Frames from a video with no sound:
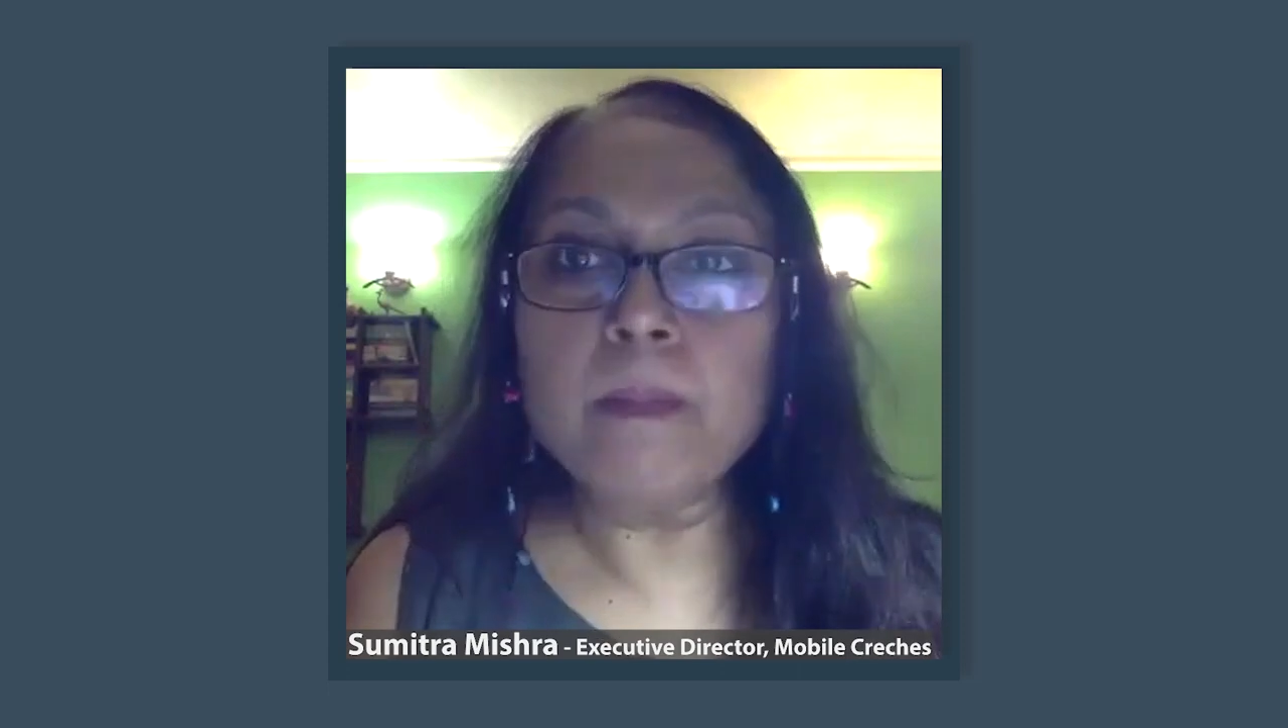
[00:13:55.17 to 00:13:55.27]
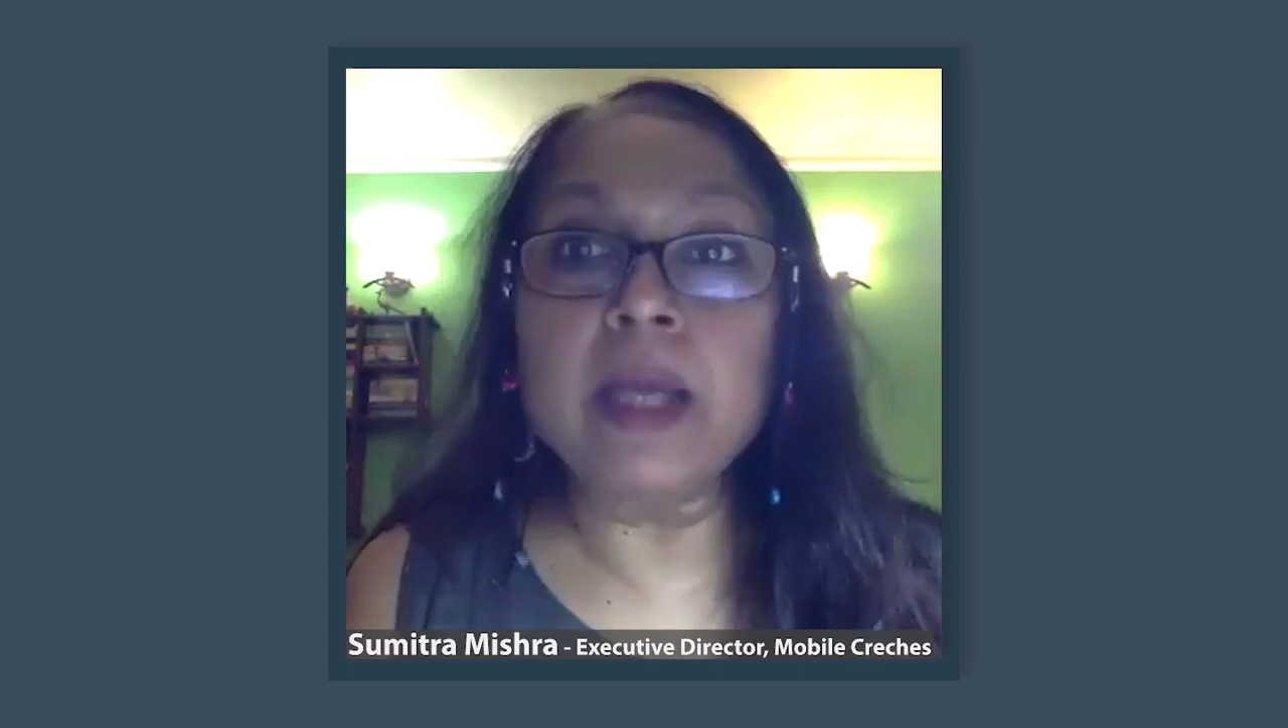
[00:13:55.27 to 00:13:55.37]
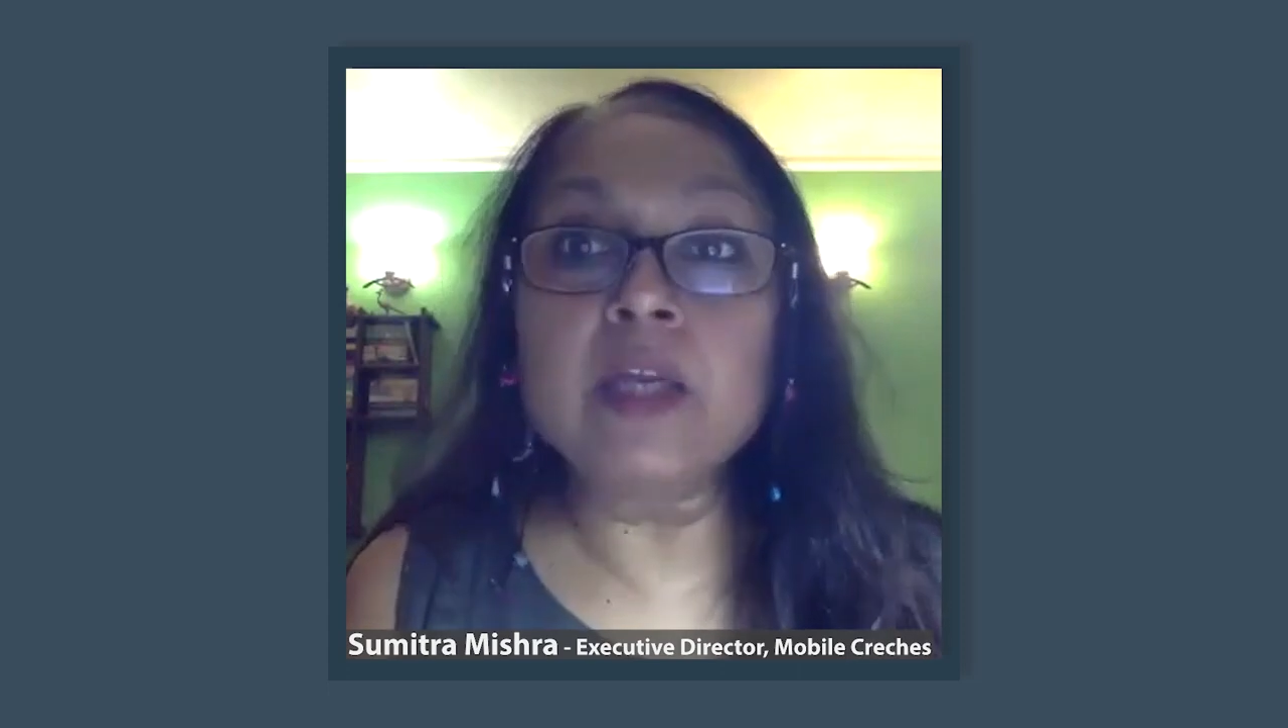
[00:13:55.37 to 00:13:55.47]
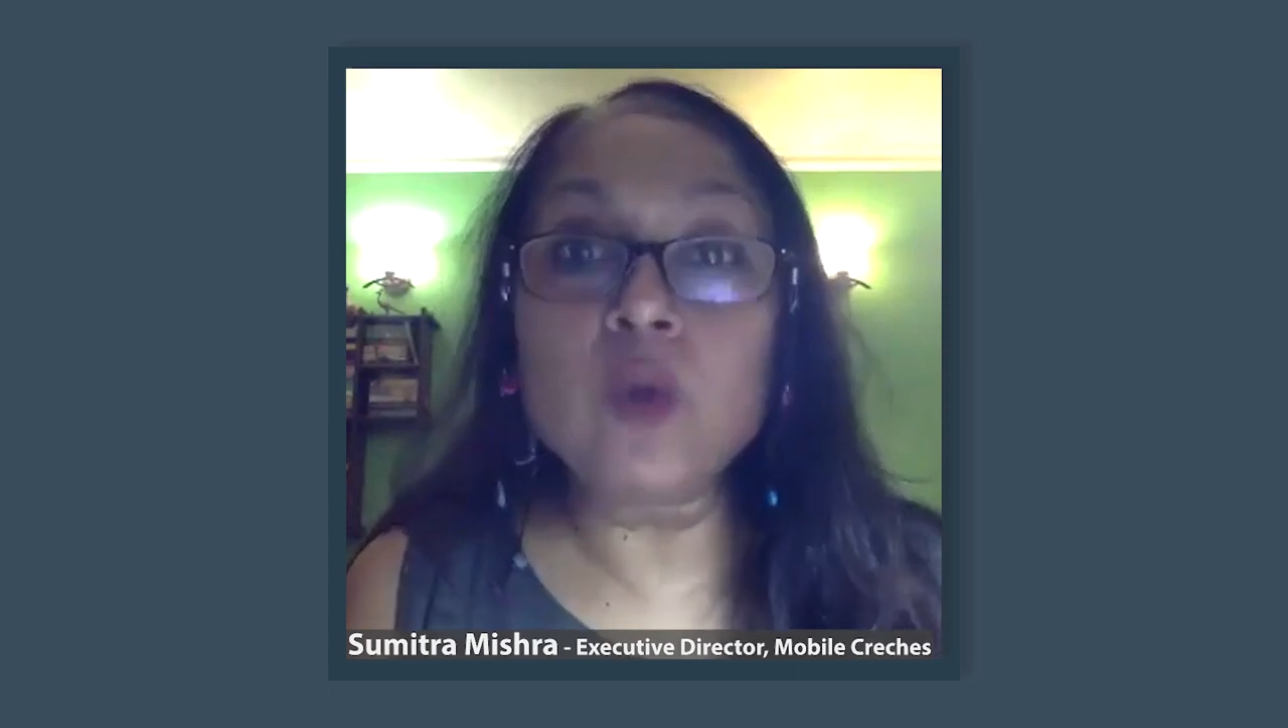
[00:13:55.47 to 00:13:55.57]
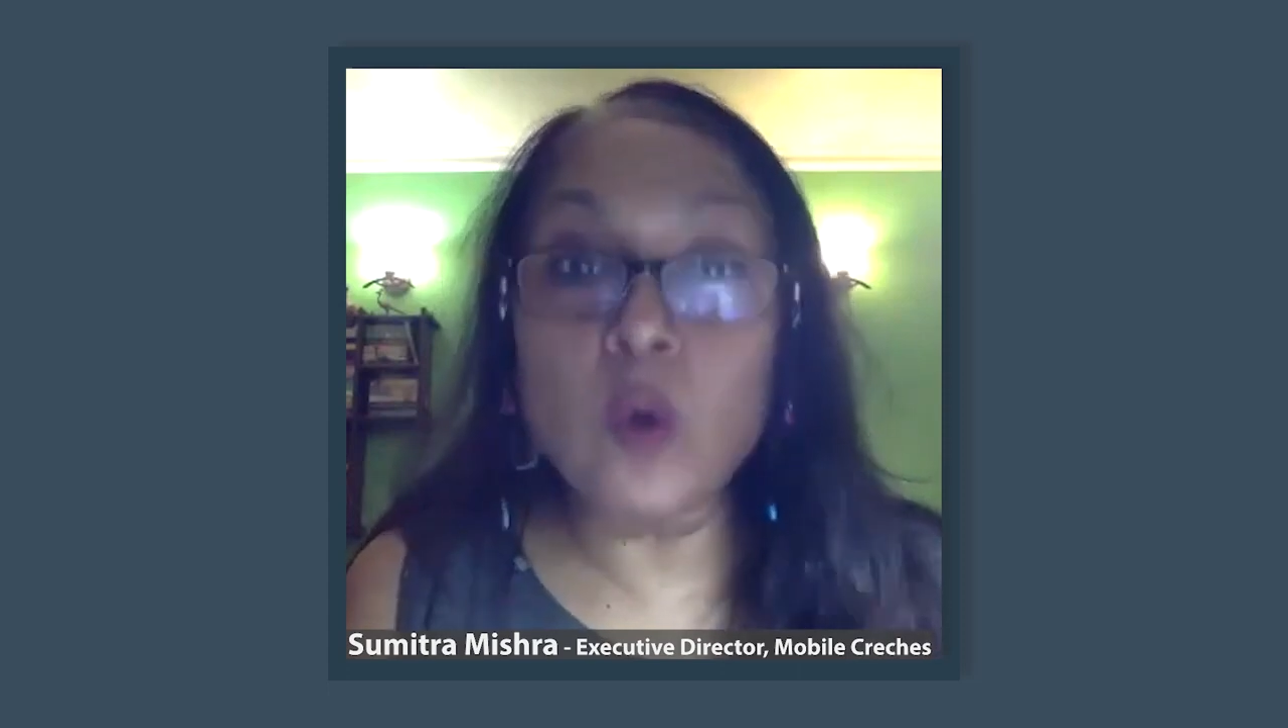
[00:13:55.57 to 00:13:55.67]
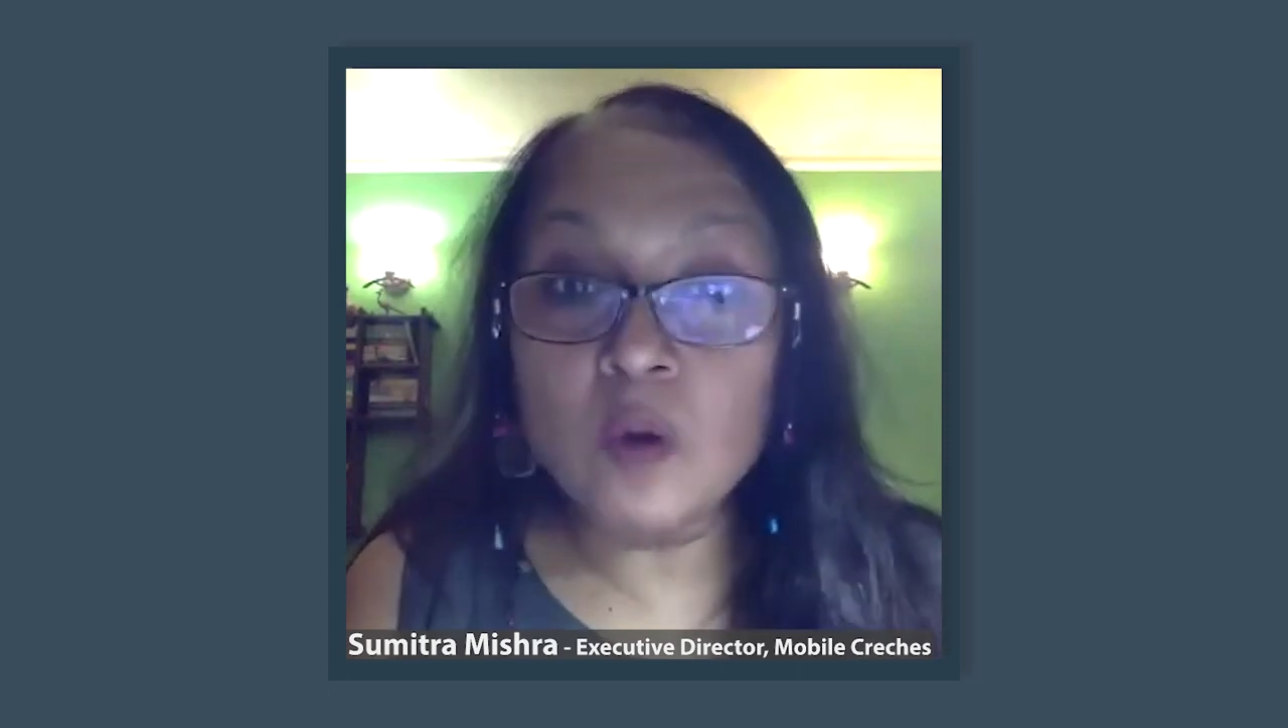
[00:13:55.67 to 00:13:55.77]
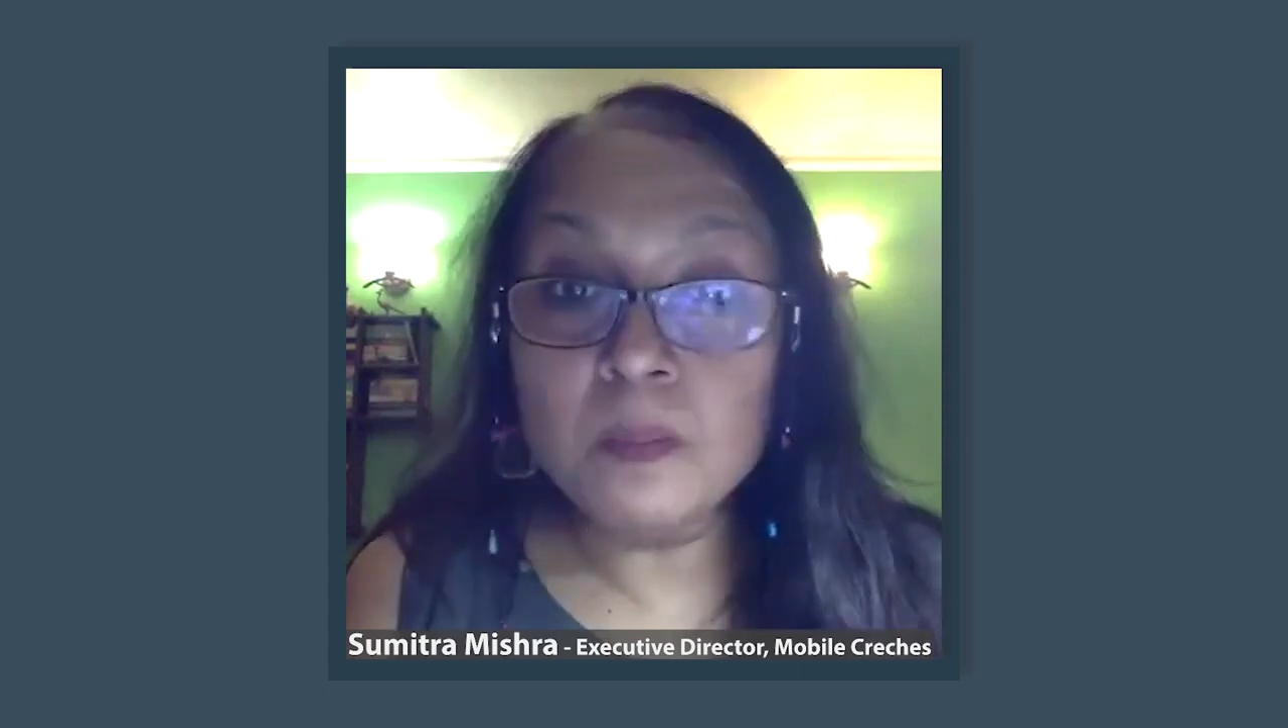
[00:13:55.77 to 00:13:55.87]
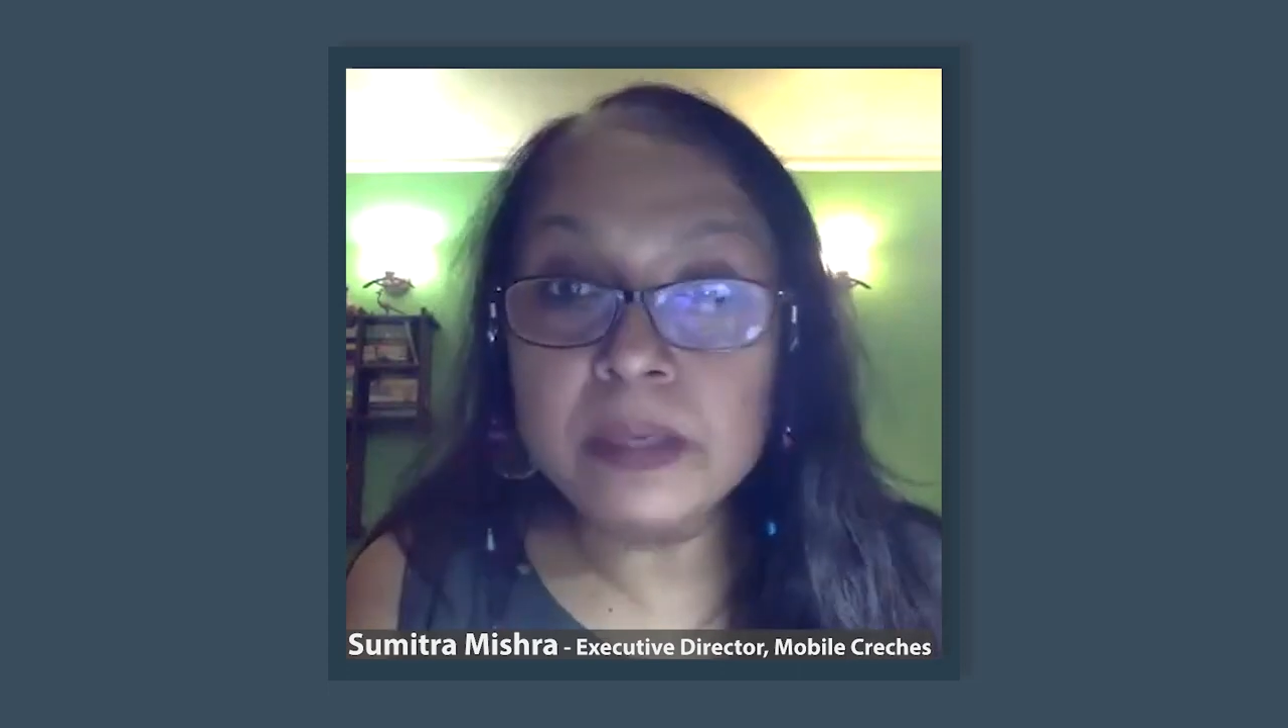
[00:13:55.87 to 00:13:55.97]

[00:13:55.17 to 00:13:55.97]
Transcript: by no